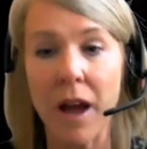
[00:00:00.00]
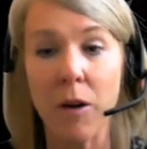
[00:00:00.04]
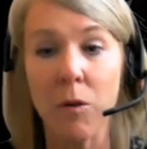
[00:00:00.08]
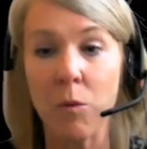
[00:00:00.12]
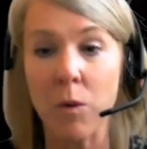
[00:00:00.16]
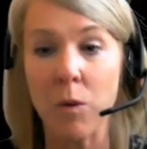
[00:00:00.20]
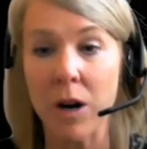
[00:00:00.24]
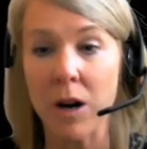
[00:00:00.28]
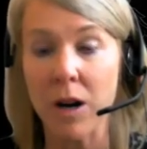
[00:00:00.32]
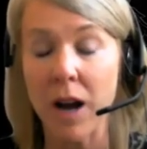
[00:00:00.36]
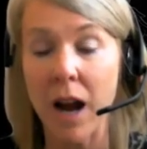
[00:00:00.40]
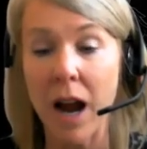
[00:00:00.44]

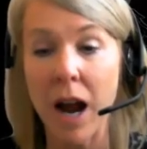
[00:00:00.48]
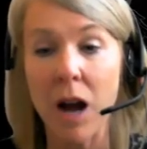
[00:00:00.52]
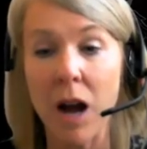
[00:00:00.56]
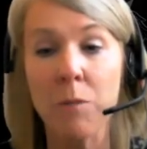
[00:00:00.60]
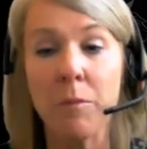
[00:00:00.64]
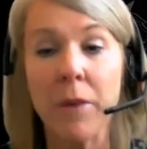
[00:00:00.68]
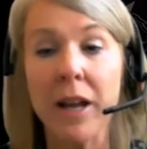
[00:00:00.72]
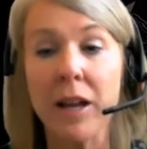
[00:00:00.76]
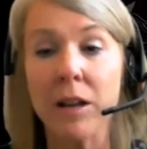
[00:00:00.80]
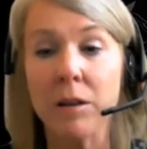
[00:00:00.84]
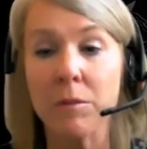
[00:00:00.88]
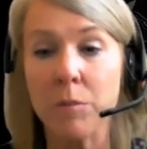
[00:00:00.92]
where how
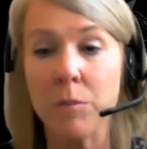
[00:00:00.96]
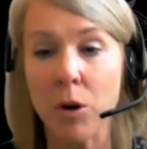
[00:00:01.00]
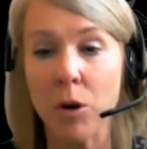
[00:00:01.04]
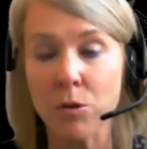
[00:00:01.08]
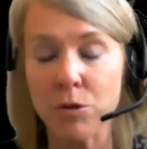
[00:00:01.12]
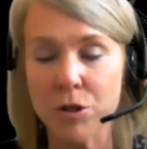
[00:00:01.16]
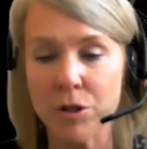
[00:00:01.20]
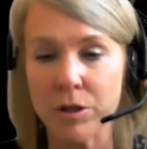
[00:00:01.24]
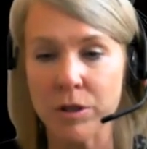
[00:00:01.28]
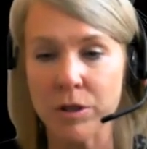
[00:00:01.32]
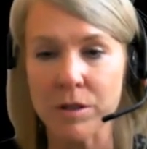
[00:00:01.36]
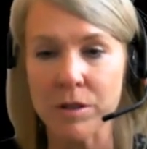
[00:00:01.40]
my
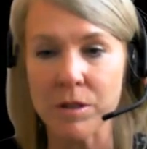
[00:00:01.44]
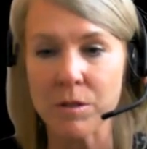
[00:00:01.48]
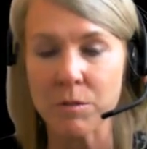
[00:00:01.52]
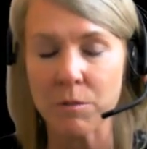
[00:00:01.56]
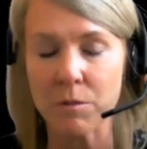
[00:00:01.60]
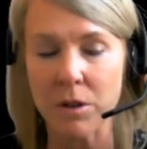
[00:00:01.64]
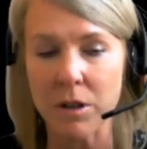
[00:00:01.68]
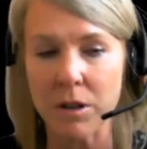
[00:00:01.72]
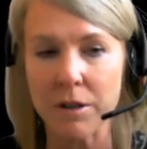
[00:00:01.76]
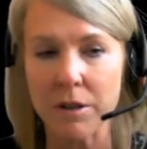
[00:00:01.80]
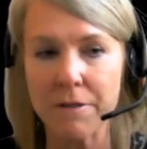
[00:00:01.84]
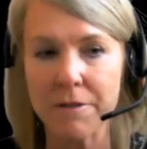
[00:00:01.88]
emotions
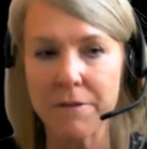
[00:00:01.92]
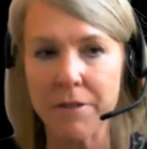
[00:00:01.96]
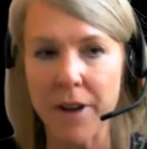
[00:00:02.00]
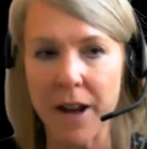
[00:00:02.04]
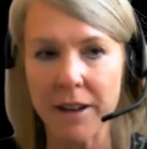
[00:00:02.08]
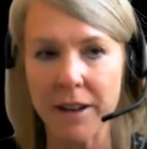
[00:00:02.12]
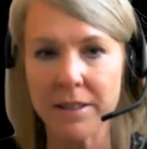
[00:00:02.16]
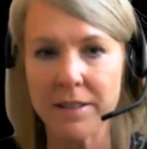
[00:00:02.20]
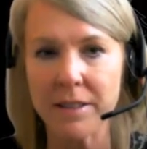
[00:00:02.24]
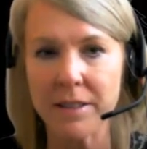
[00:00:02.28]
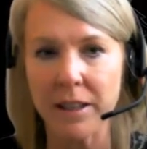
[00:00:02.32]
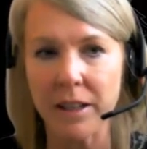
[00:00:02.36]
were
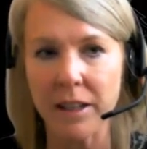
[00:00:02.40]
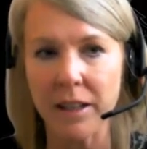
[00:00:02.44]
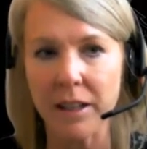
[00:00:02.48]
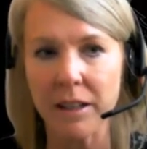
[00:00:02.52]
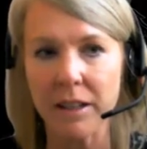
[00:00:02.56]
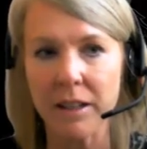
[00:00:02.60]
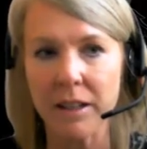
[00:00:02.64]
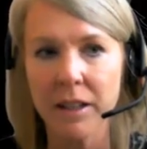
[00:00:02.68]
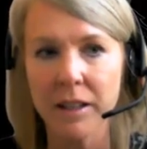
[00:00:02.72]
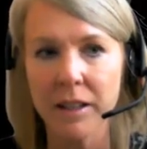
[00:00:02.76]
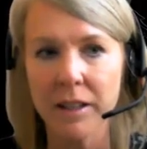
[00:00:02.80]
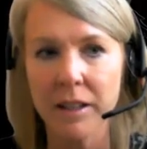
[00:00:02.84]

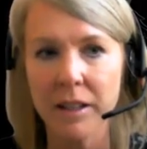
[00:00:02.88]
affecting